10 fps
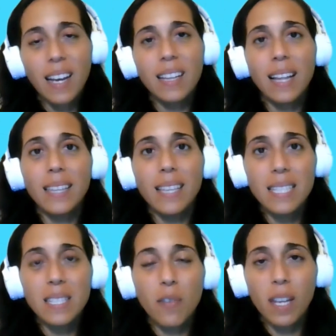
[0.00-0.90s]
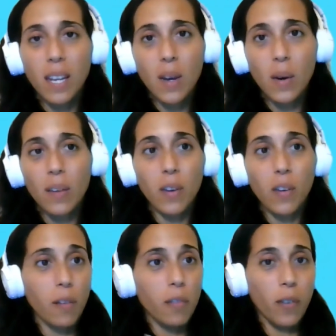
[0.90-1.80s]
that this video, if you
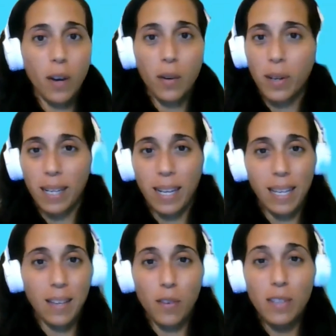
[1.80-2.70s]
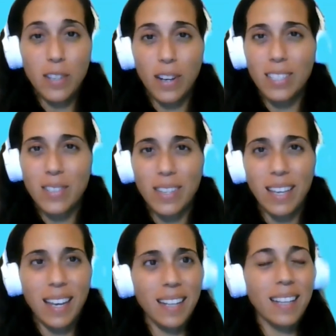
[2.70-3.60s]
have found, like if you saw it to
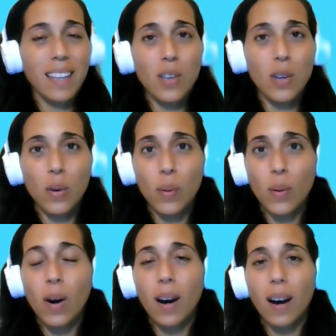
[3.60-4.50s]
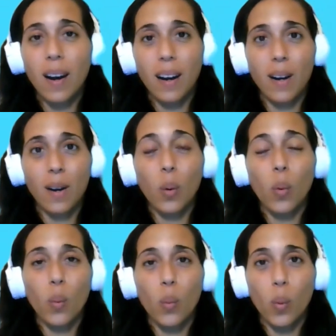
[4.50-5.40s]
the end, that you are
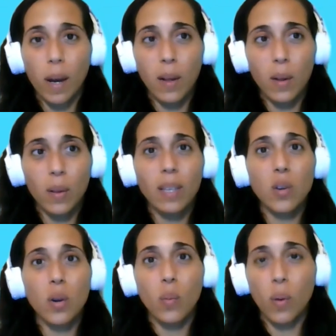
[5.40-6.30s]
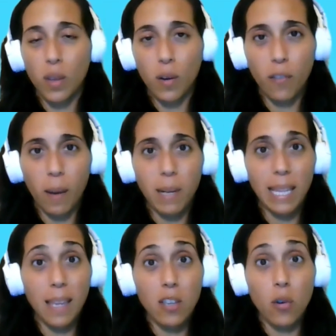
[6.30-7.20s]
well, that you're with your family,
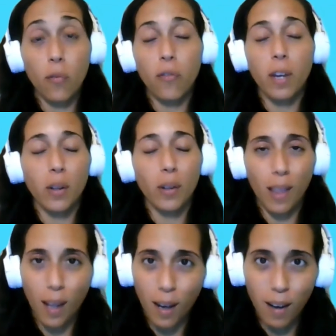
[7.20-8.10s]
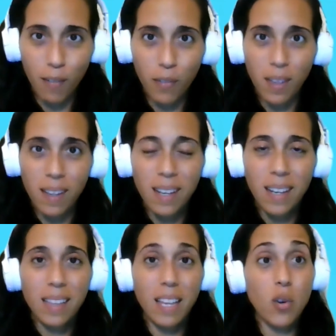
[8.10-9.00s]
that you feel loved,
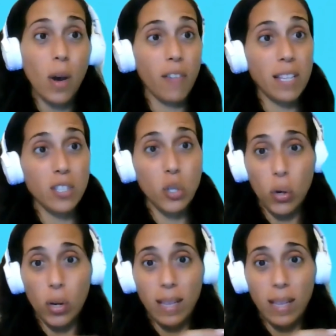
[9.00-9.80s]
that you have enjoyed